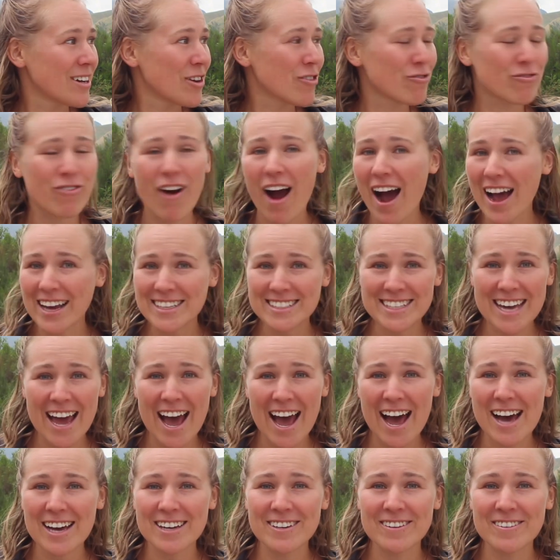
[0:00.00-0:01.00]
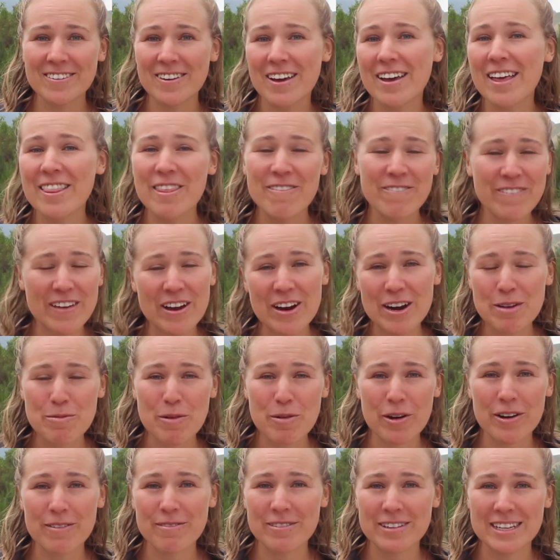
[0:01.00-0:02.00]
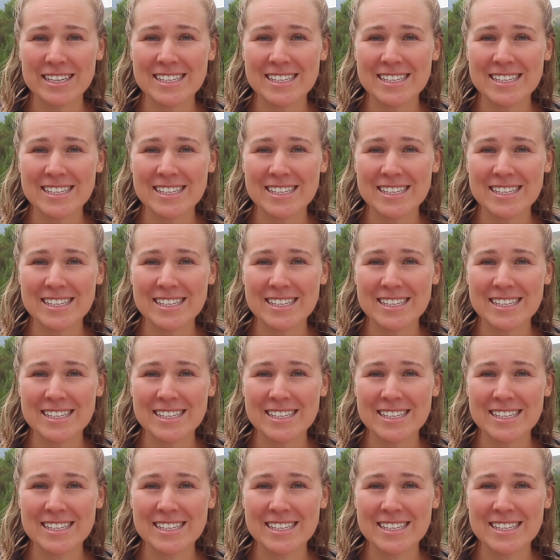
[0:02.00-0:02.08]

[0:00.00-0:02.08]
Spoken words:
right down at the very bottom of